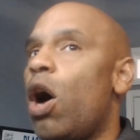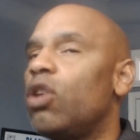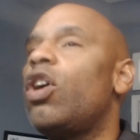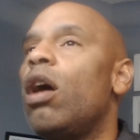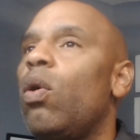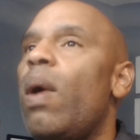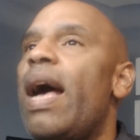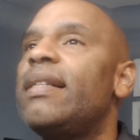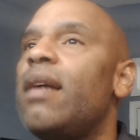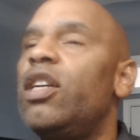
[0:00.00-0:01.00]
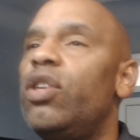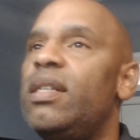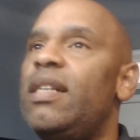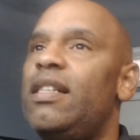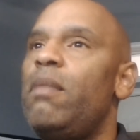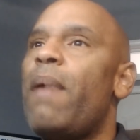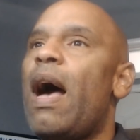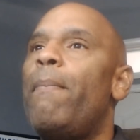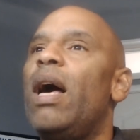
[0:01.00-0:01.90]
Charlo has a 160 pound belt.